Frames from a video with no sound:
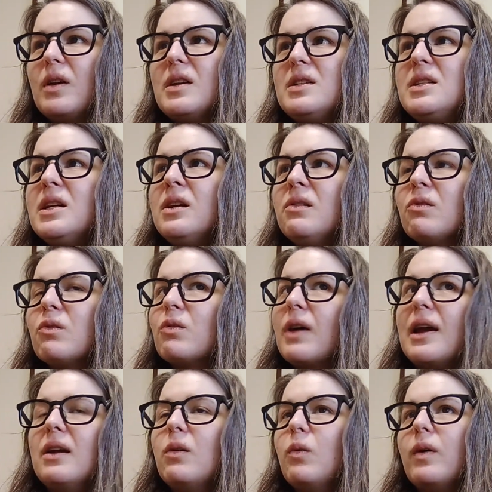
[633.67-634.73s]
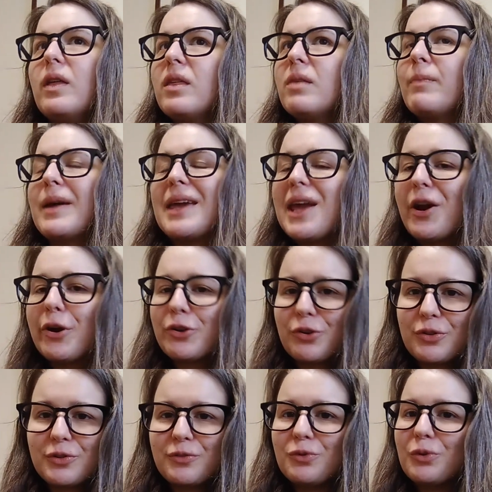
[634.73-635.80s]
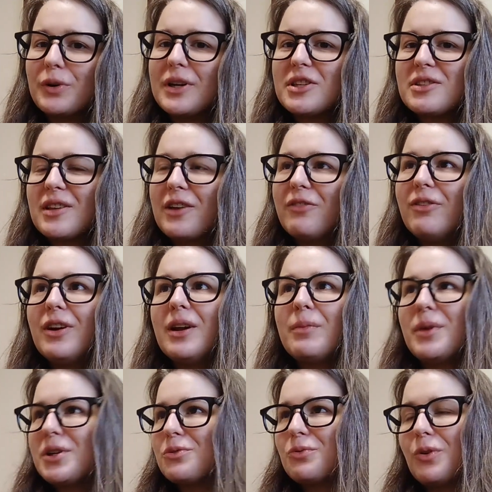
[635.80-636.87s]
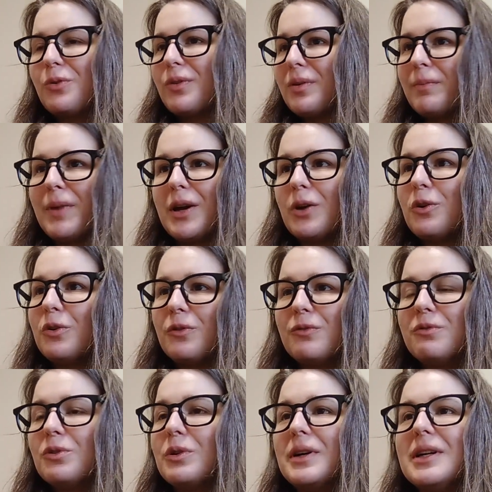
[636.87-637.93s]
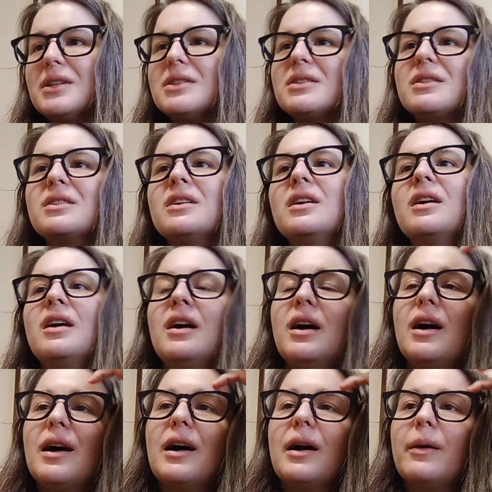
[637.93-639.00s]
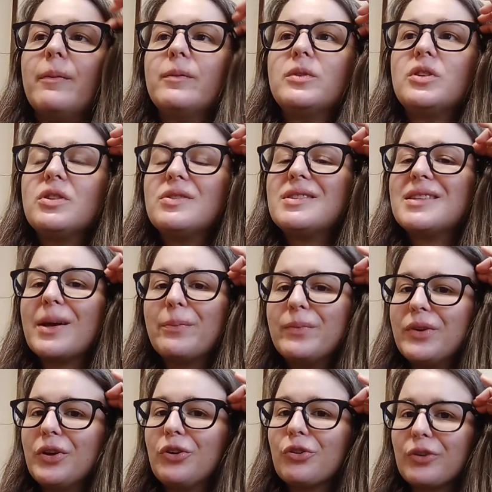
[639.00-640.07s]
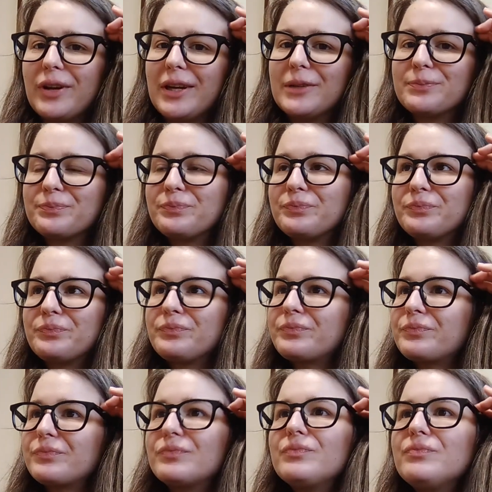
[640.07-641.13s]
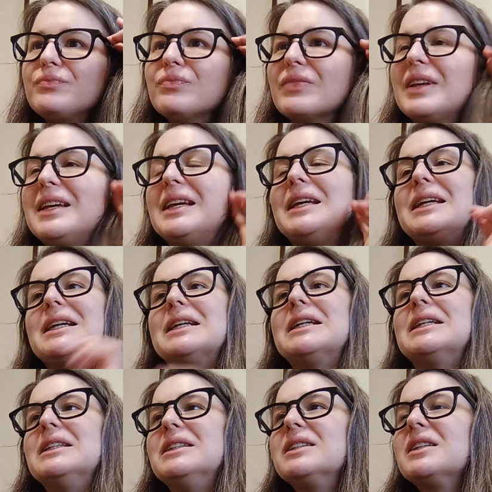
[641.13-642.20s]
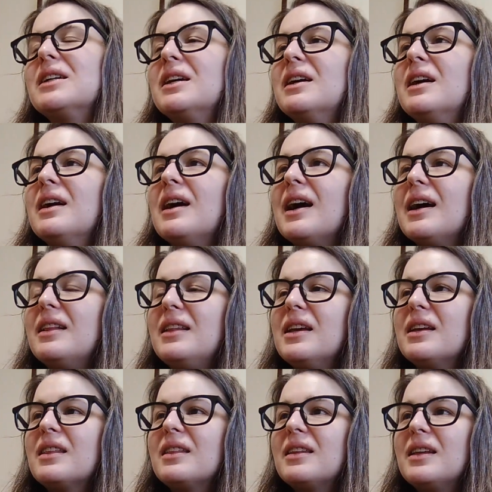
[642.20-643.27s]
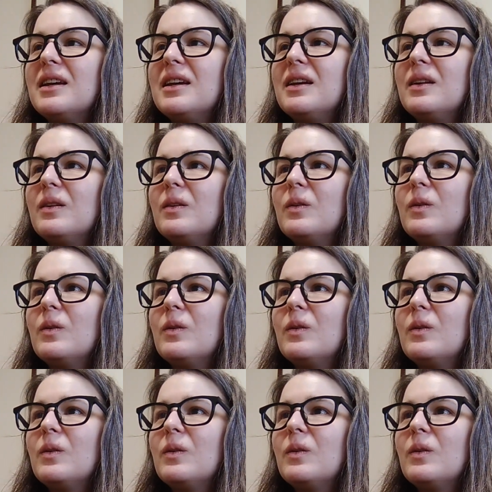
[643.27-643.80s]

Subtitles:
didn't write with my character's voice. I very much wrote with my own voice, to some degree. And I think that